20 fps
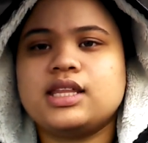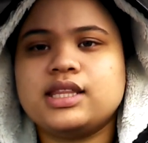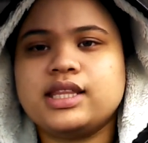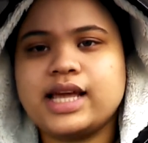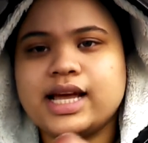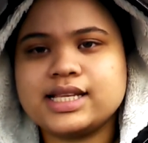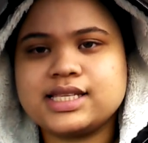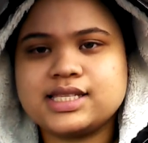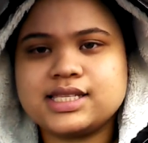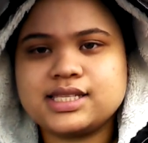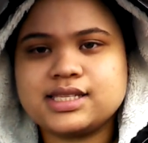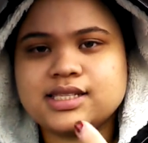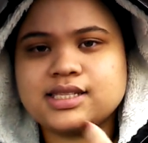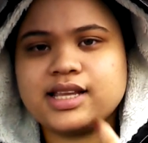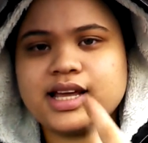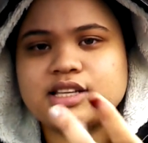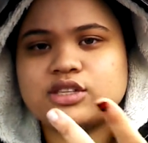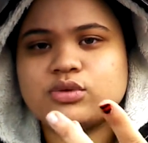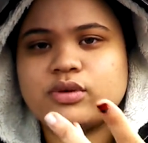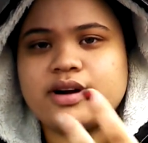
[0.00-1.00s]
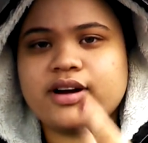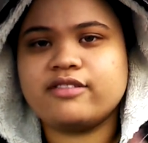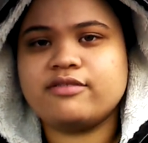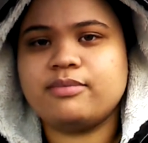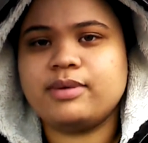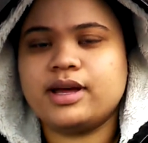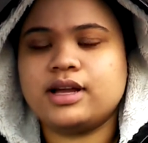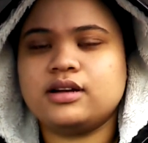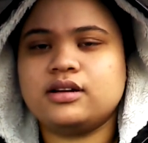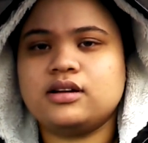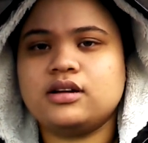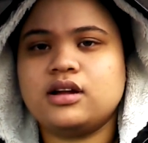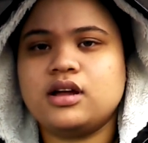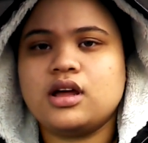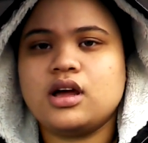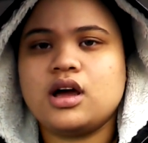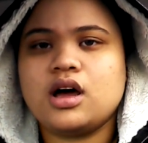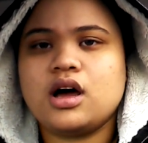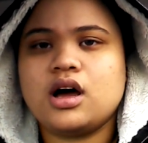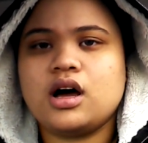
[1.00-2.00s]
that's, that's where I've been.
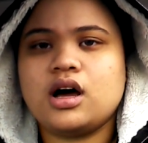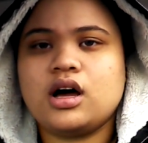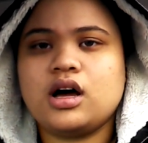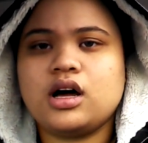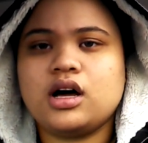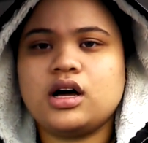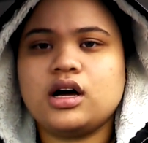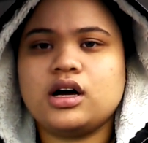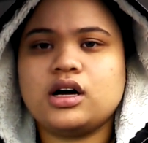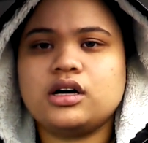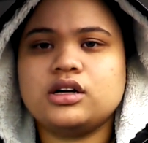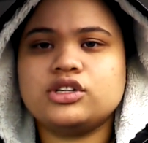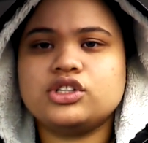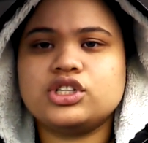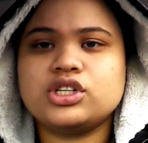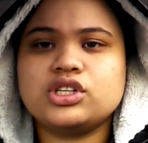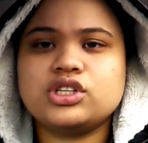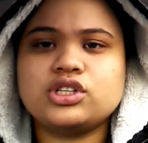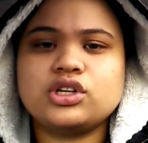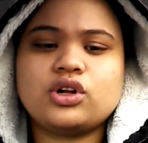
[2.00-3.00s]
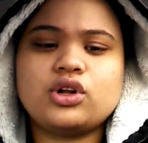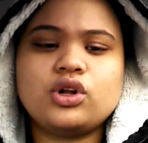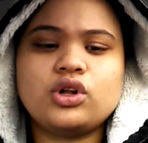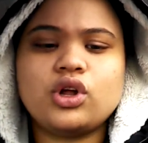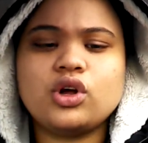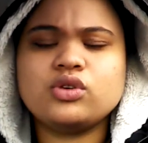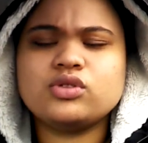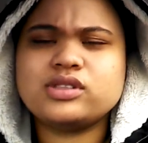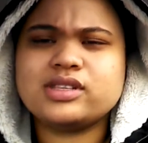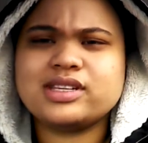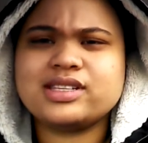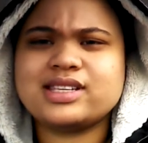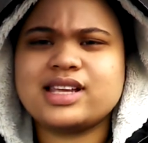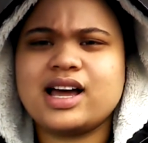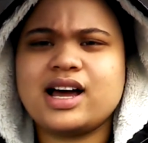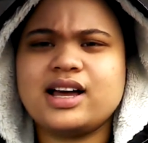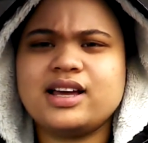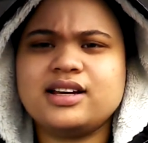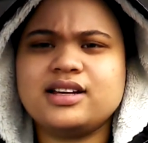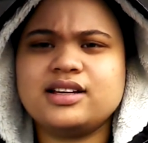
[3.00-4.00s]
Uh, just to close this
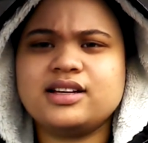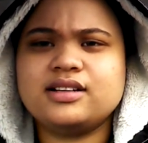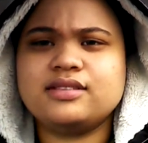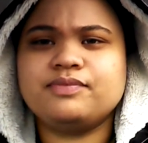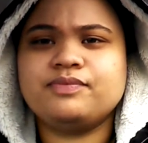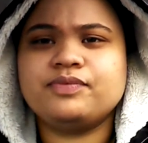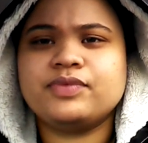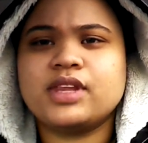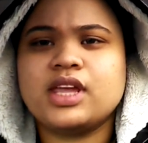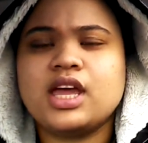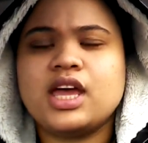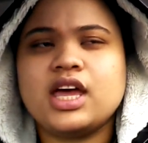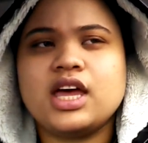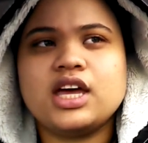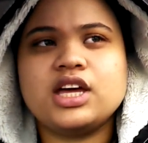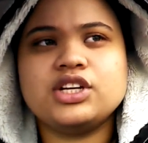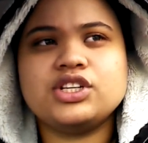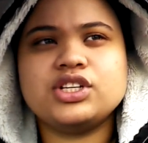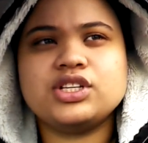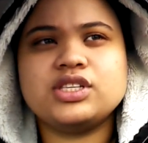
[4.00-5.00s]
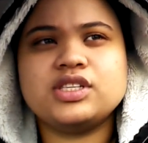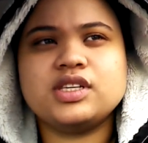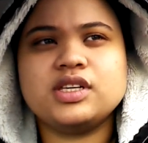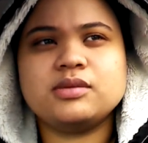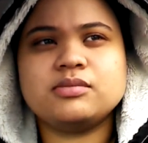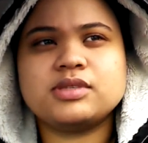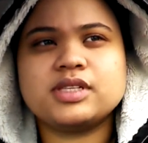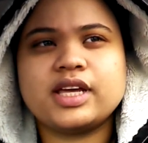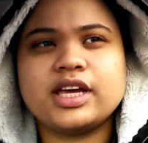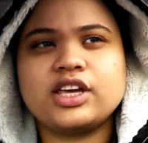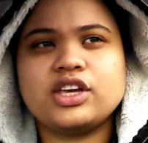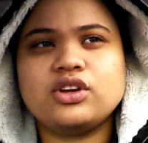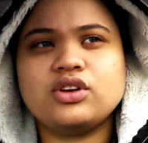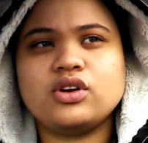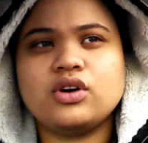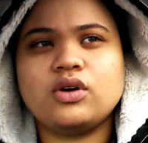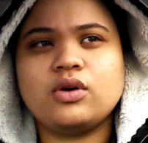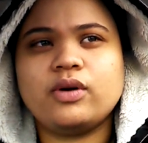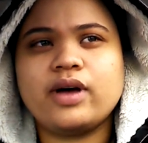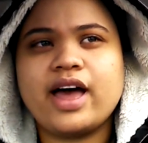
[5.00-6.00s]
kind of, it just seems like, you
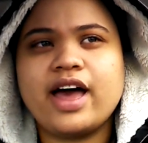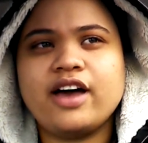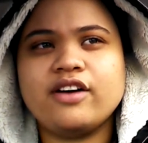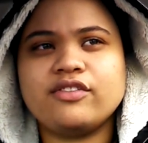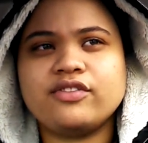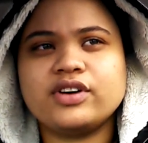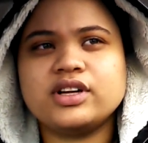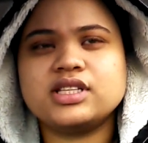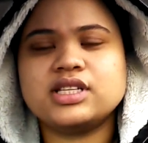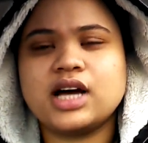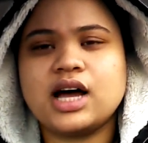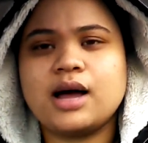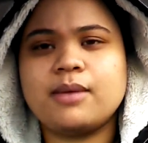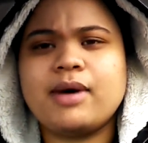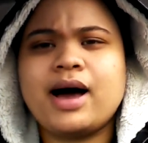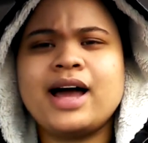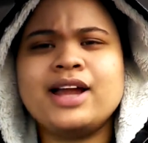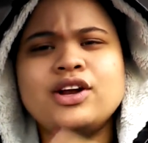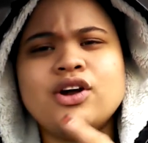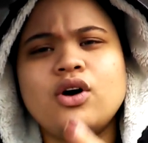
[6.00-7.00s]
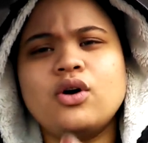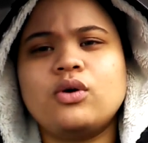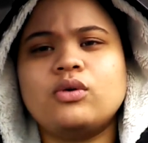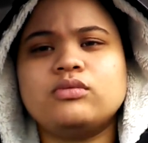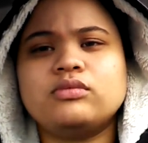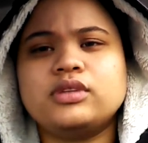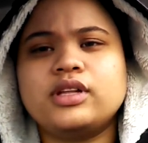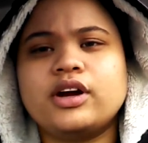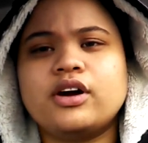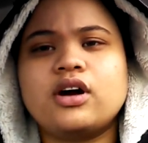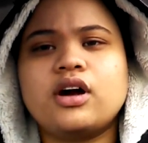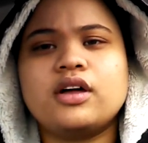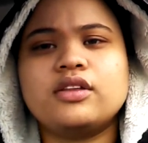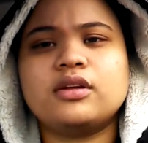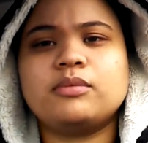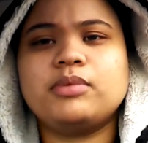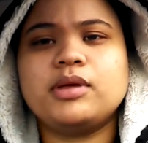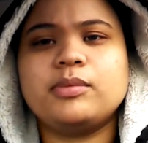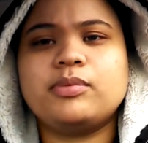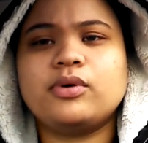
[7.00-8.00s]
know, every time, I know there are
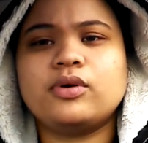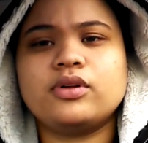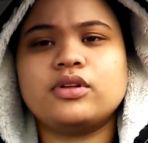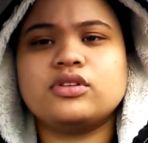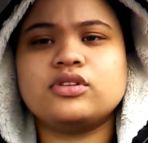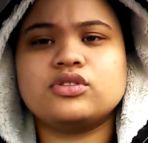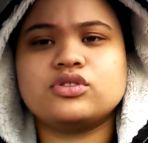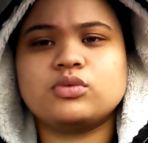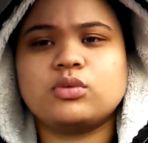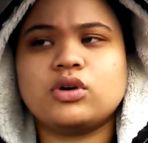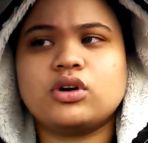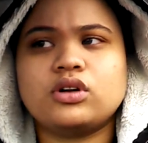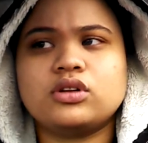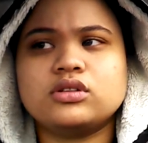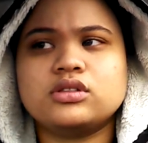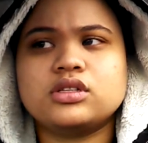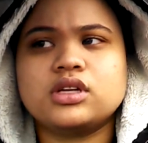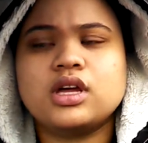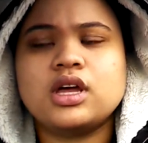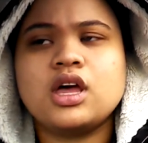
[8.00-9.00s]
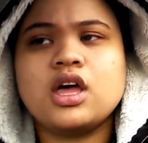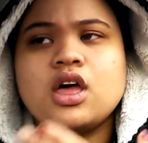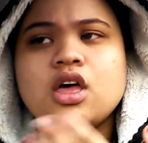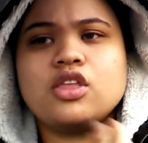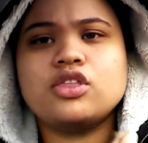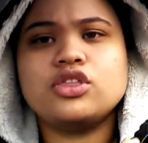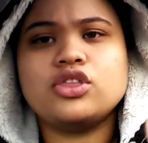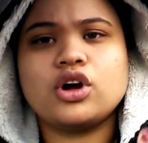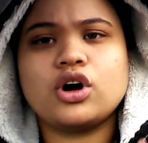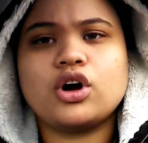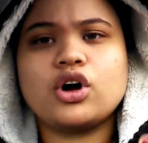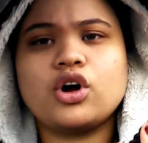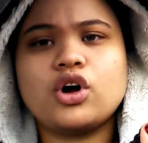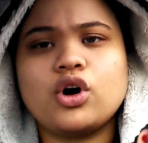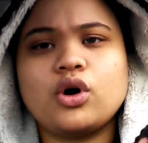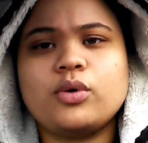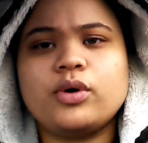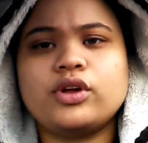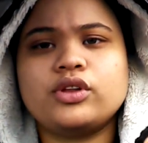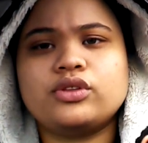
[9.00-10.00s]
other people in this world that are
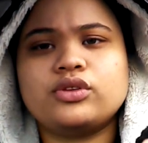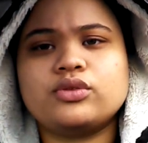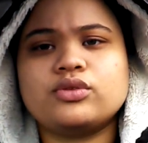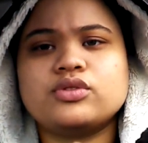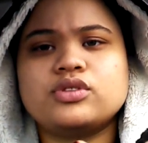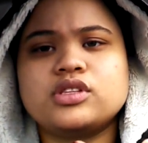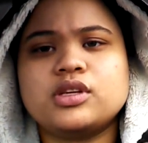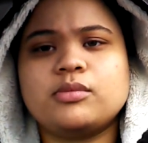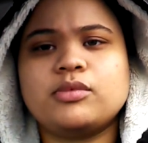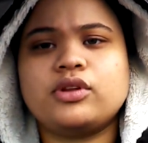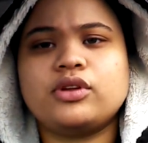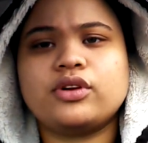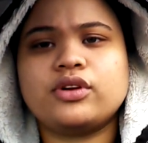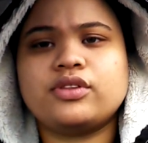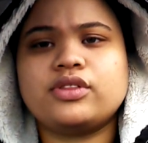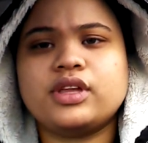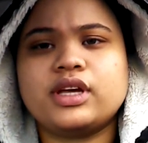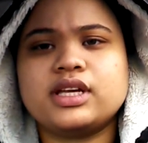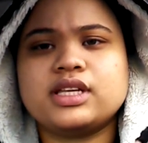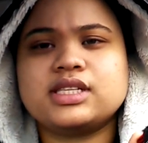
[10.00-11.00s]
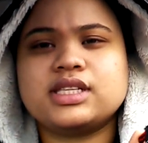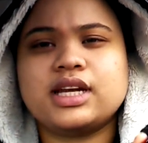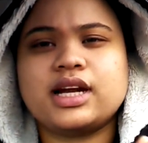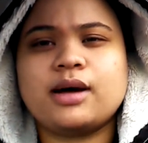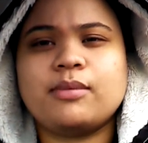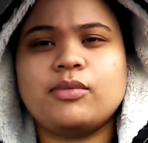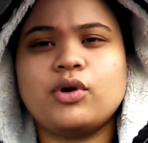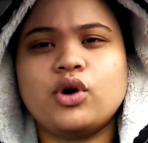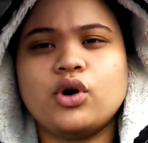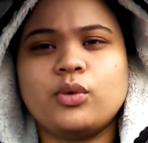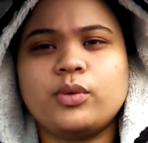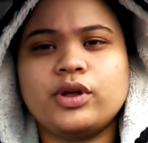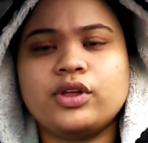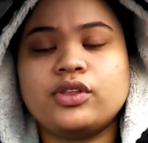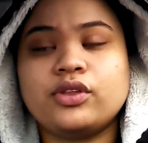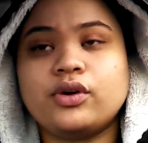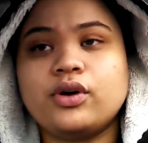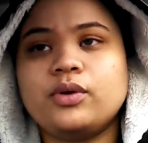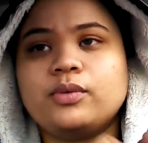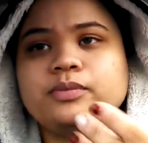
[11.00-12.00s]
going through similar things that I'm going
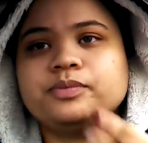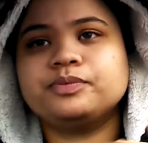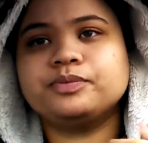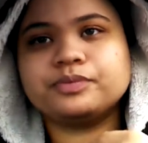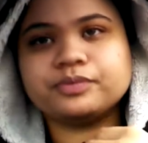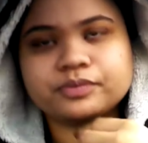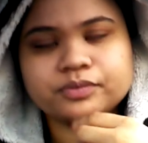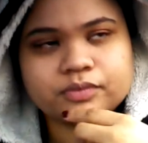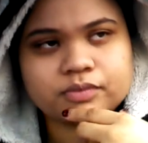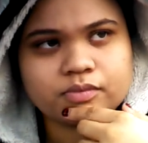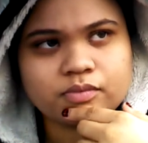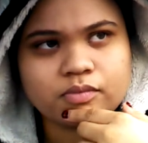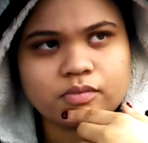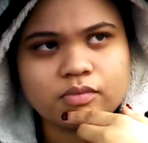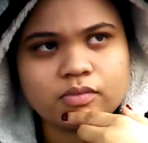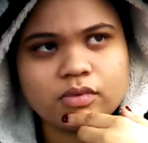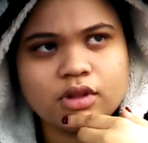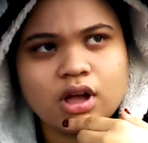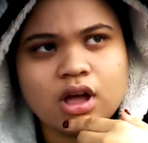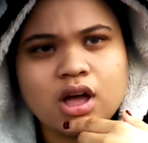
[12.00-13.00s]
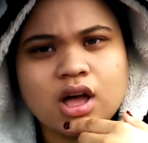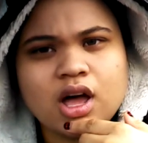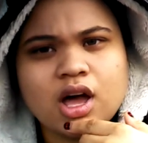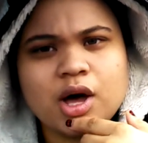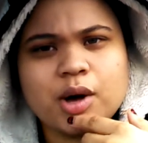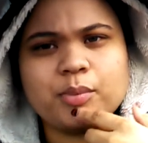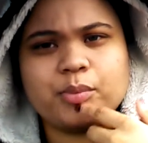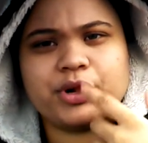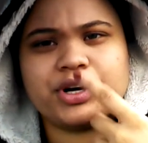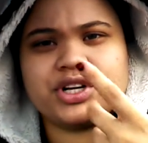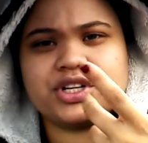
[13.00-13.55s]
through. But